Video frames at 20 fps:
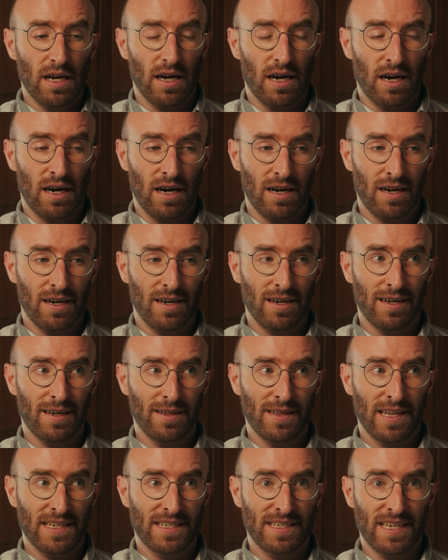
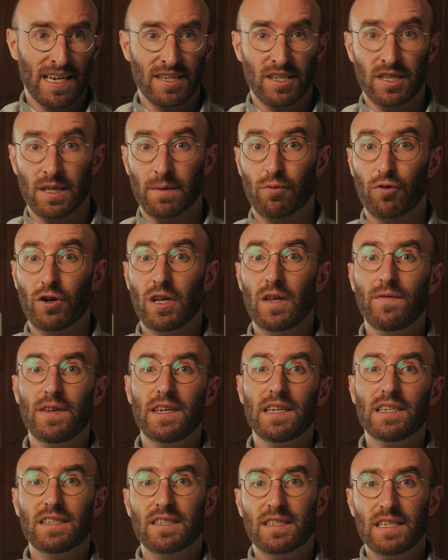that says the
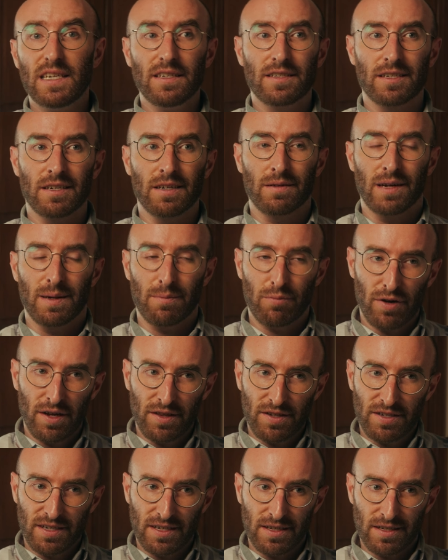previous season, in
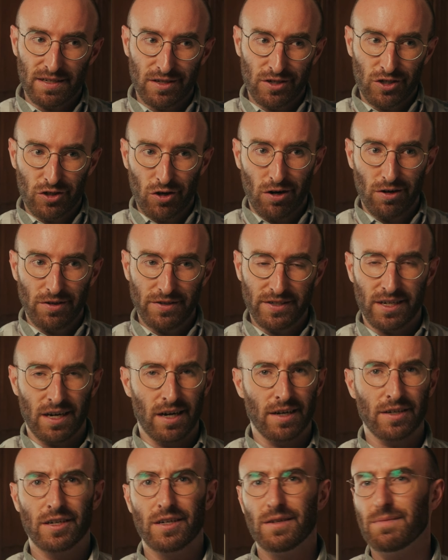parentheses, the Charles
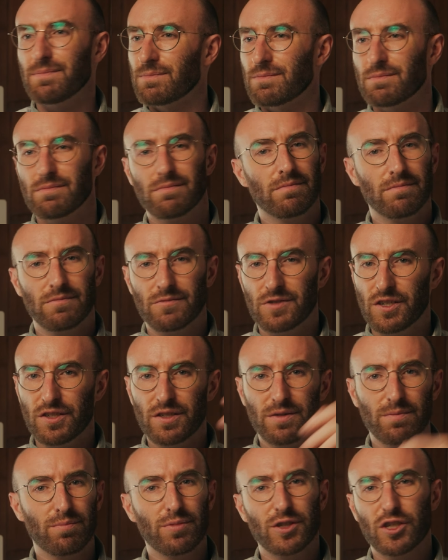Saga,
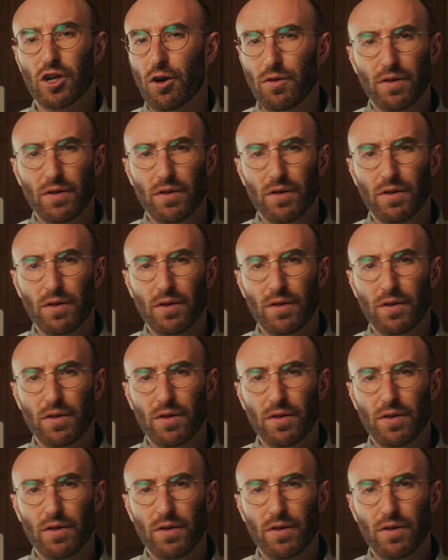just start